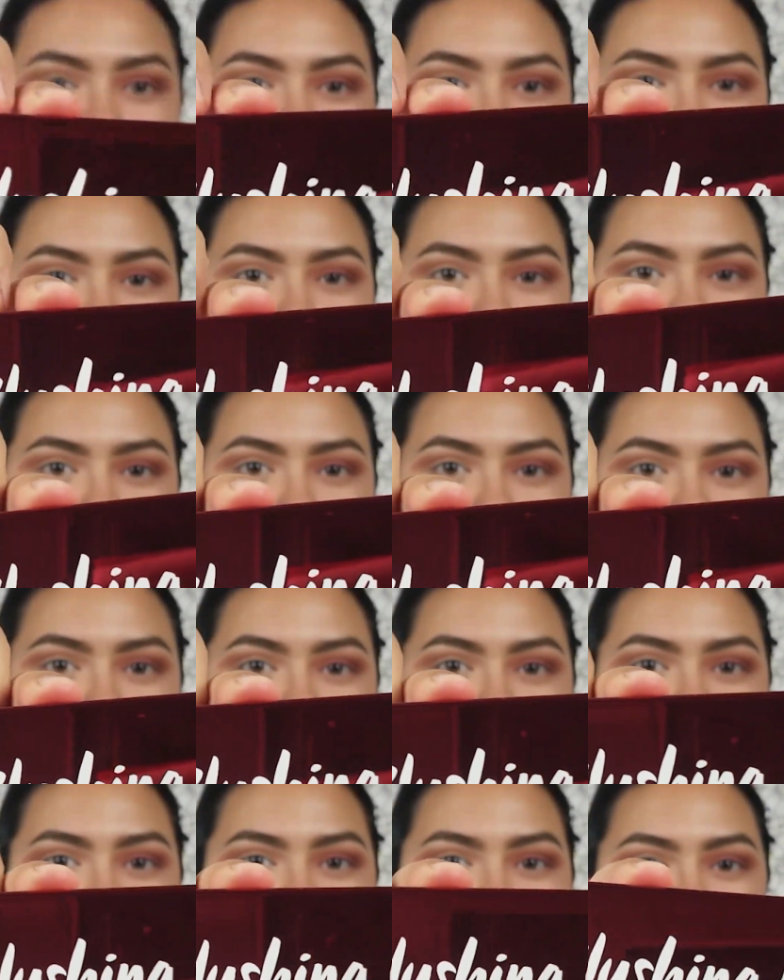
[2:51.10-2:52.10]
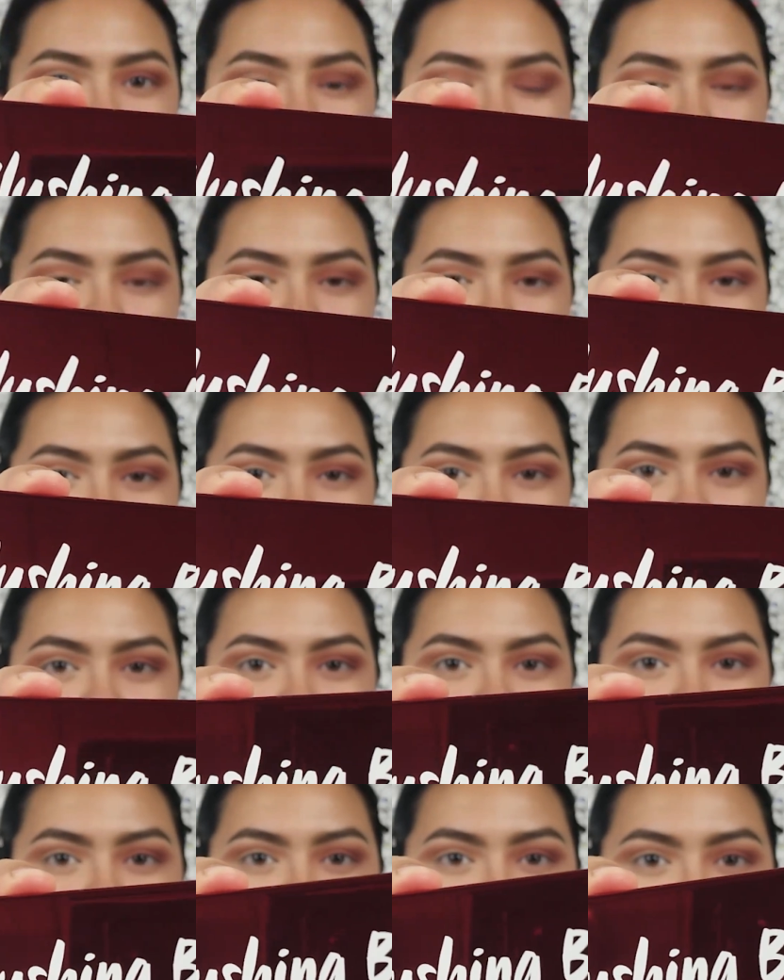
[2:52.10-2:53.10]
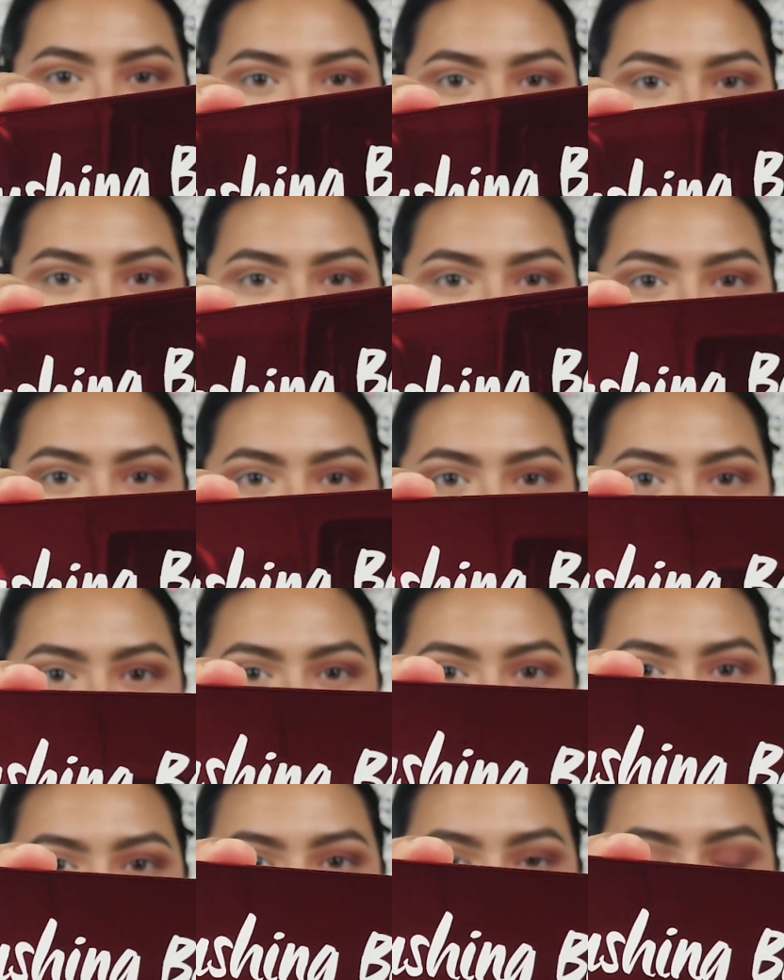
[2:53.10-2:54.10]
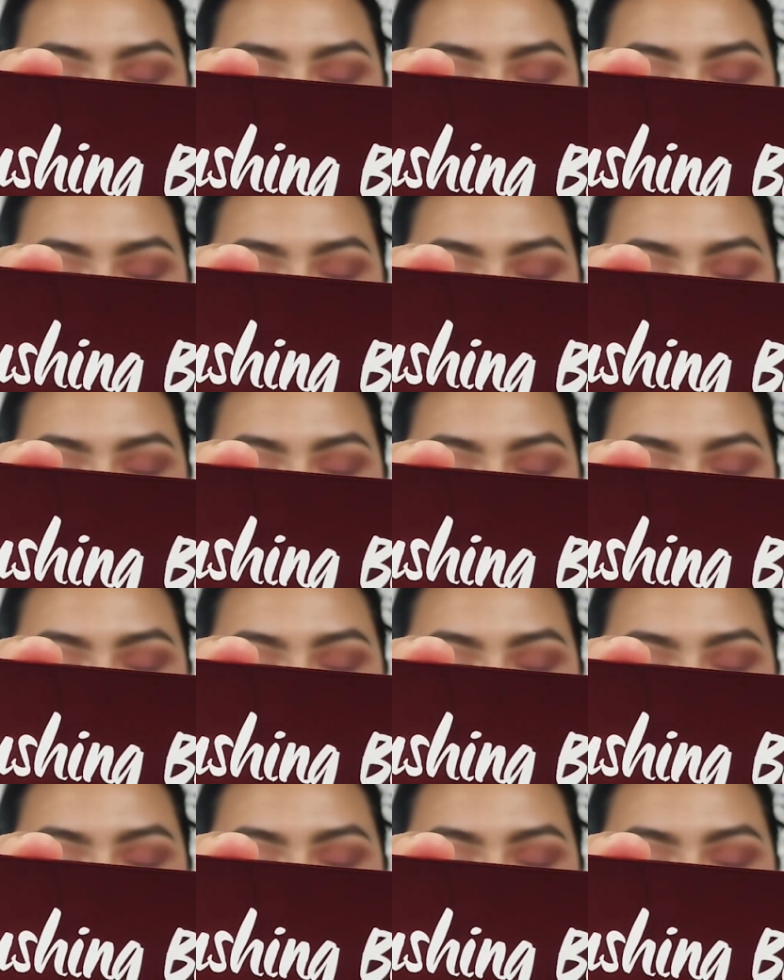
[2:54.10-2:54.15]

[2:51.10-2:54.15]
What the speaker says: Now I'll be taking the Blushing Berries